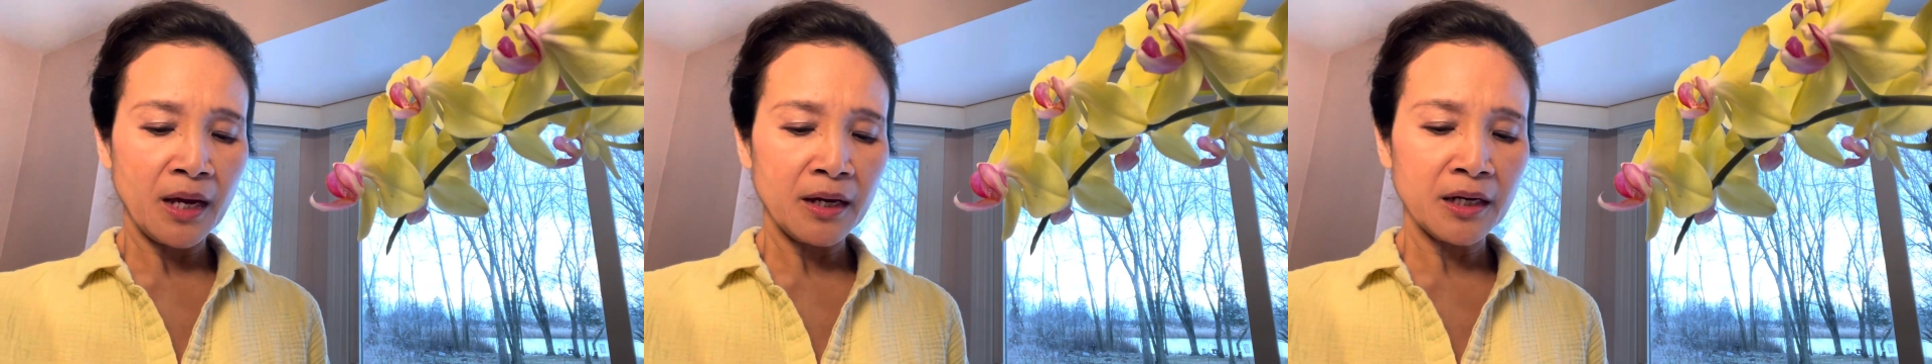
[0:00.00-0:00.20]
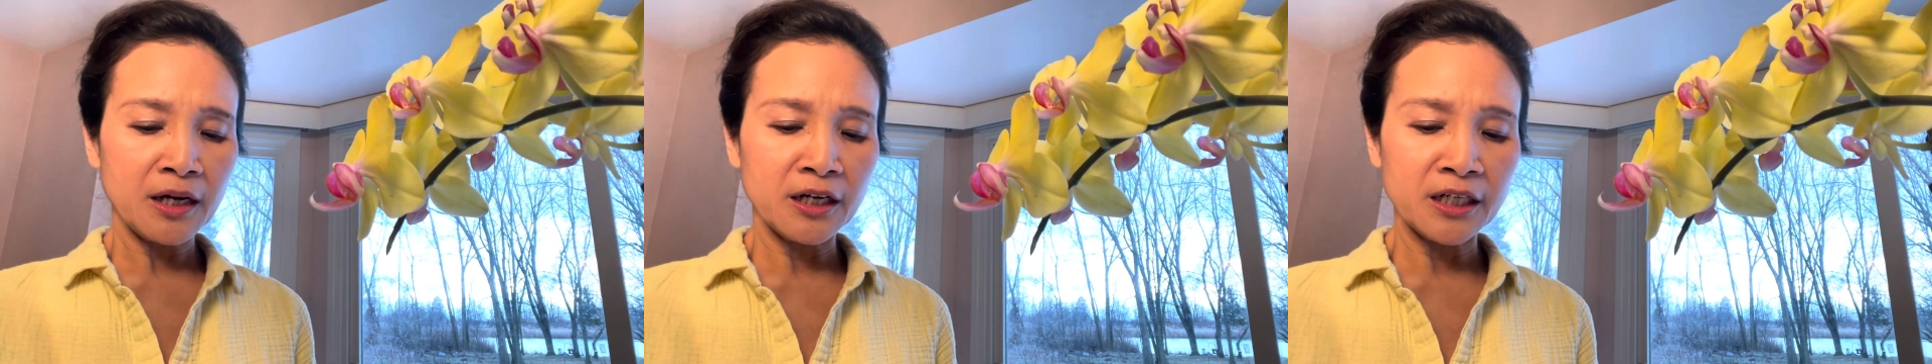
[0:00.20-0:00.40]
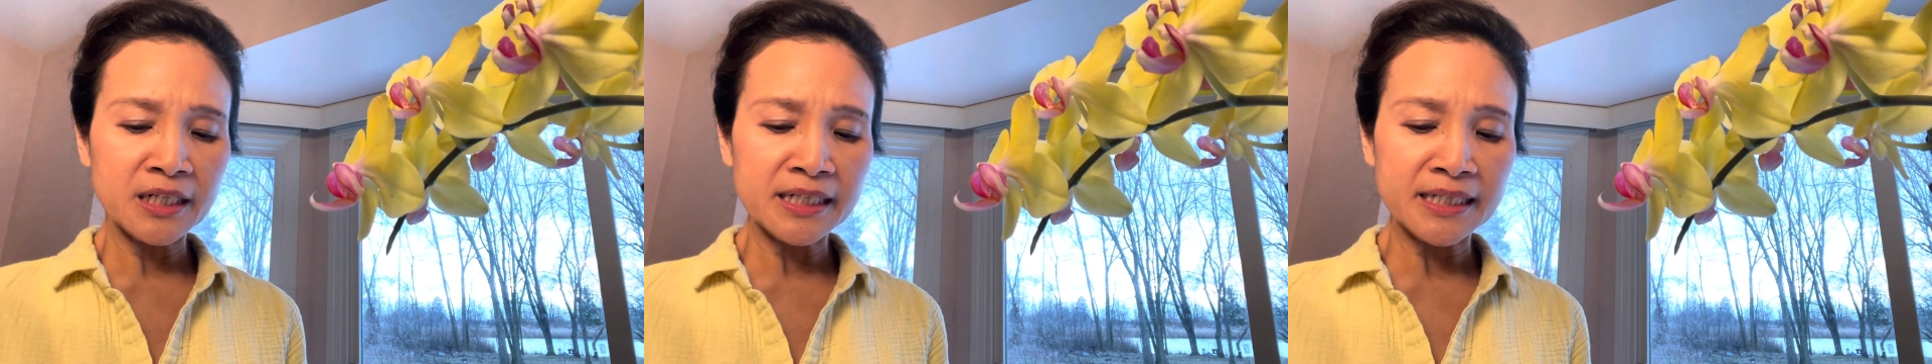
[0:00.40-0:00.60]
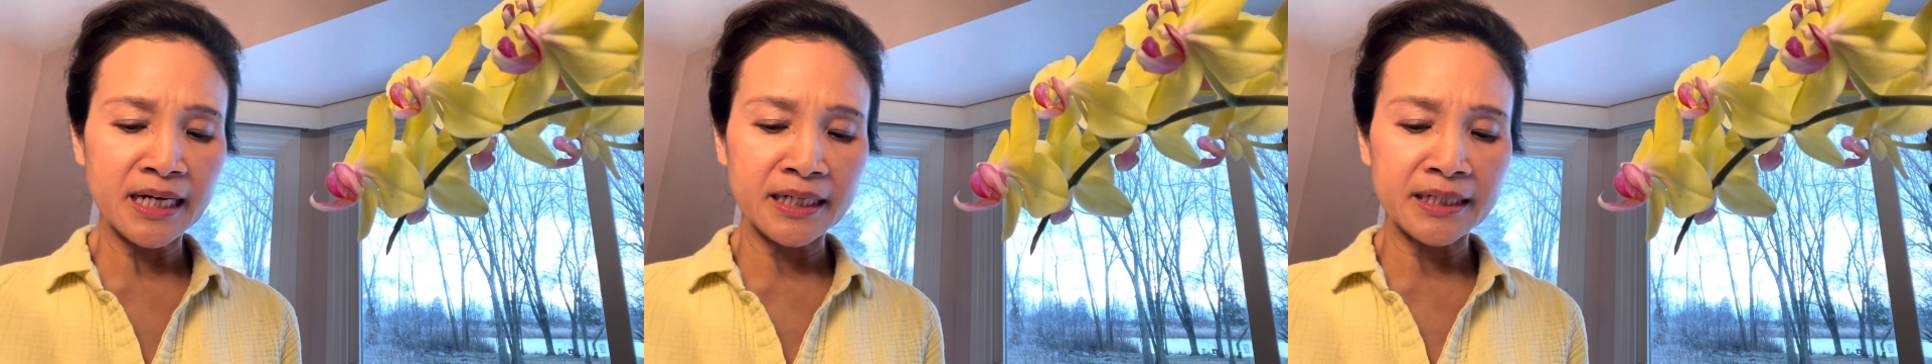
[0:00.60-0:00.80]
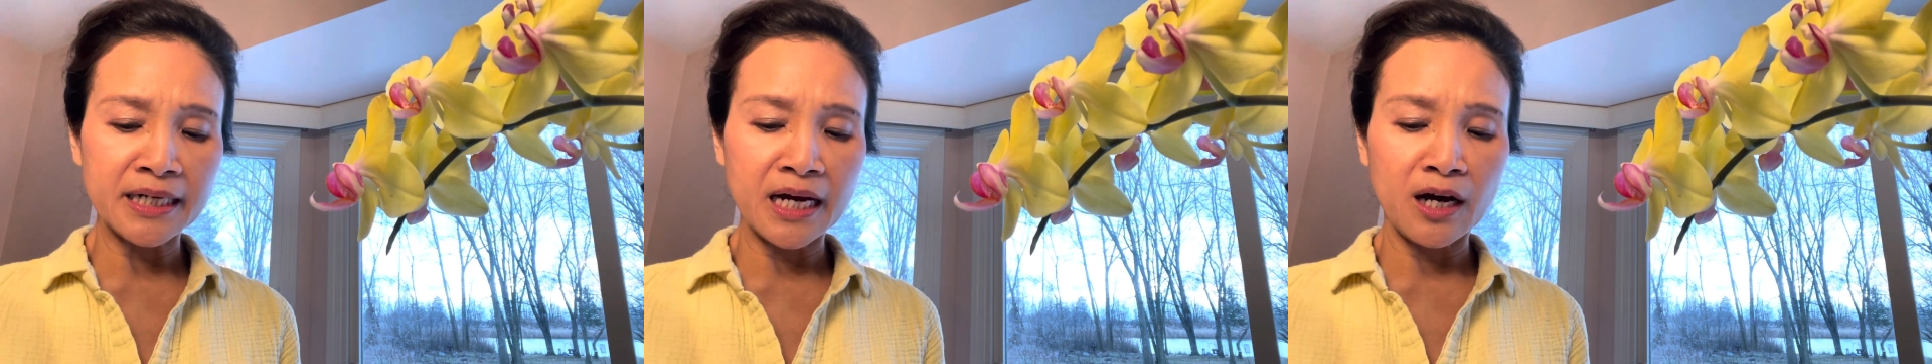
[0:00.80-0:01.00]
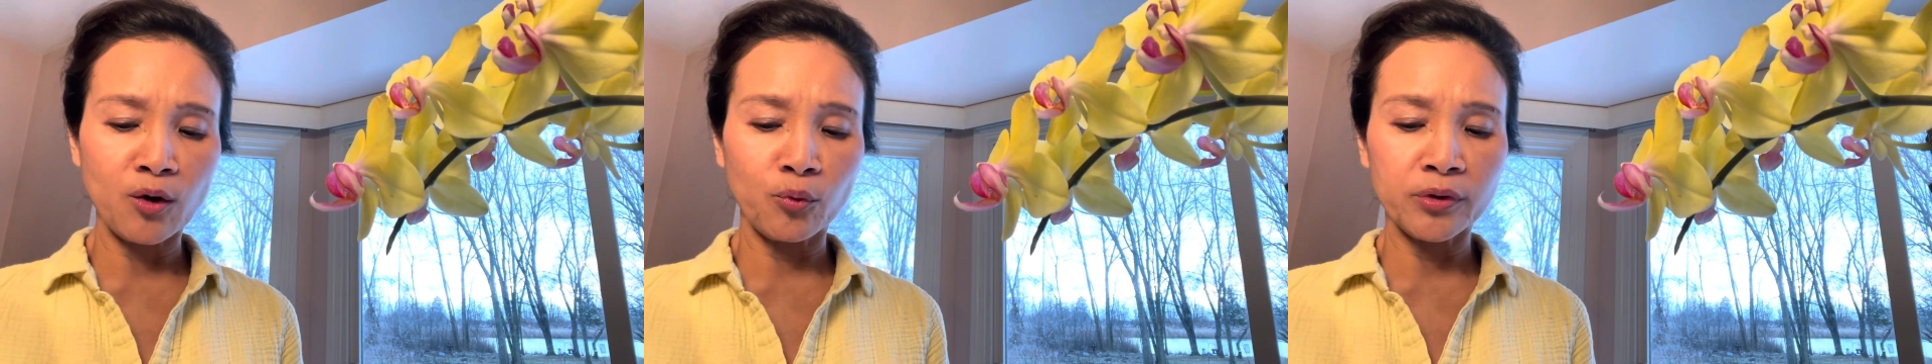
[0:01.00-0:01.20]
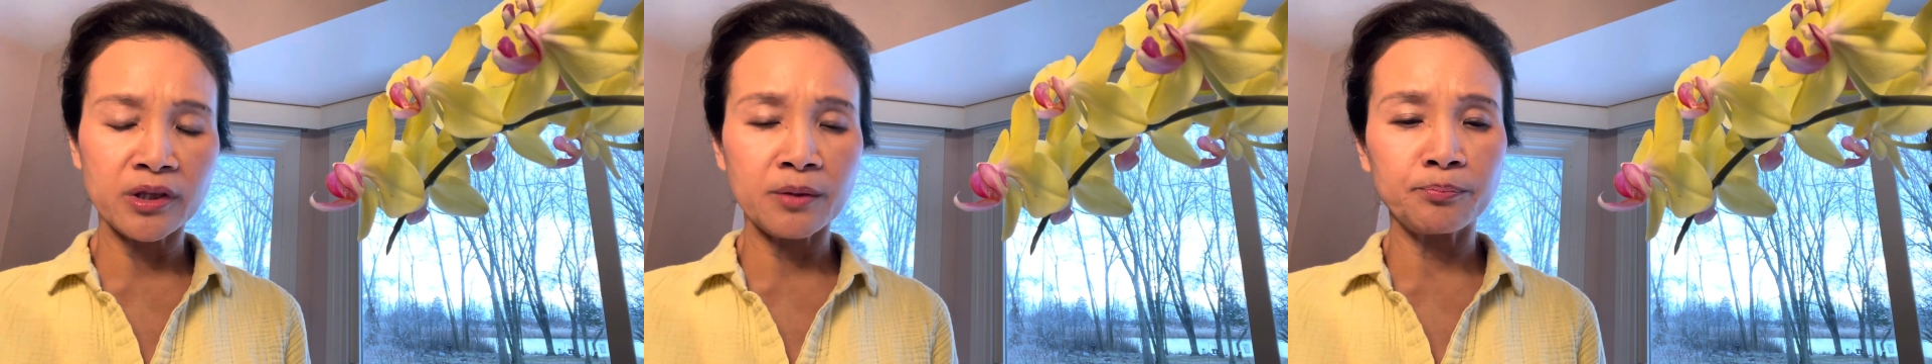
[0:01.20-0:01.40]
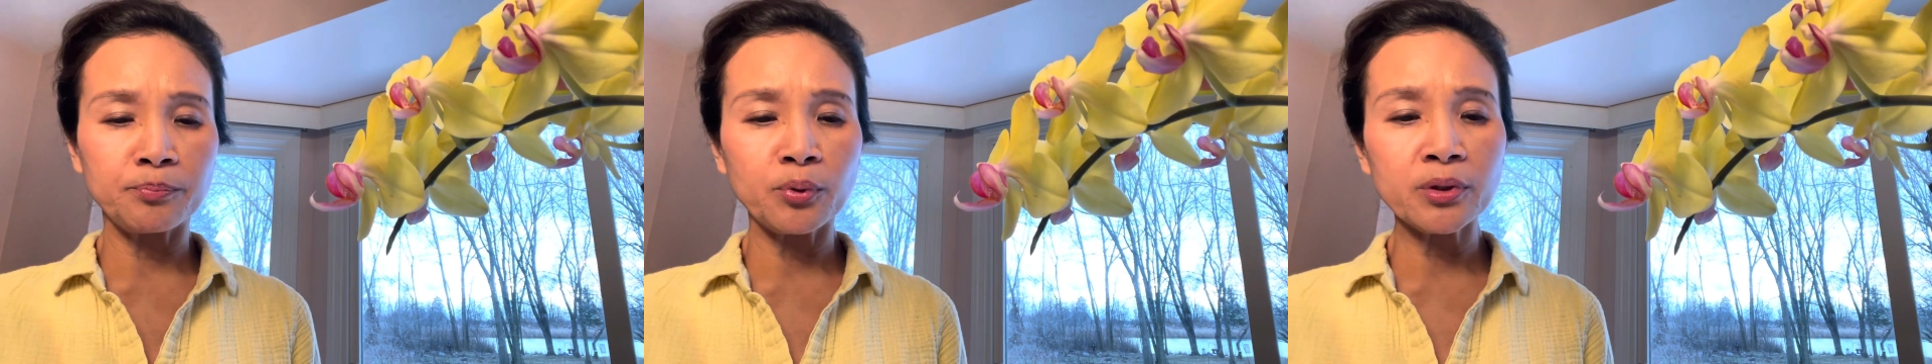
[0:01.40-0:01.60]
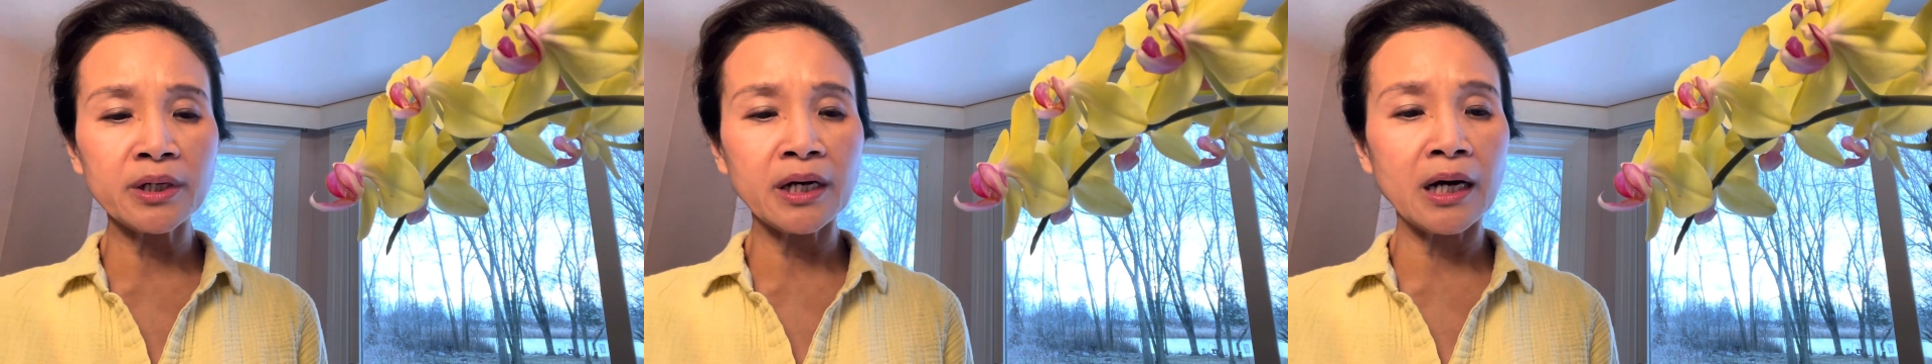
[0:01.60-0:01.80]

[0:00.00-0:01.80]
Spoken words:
Karl sat down with the book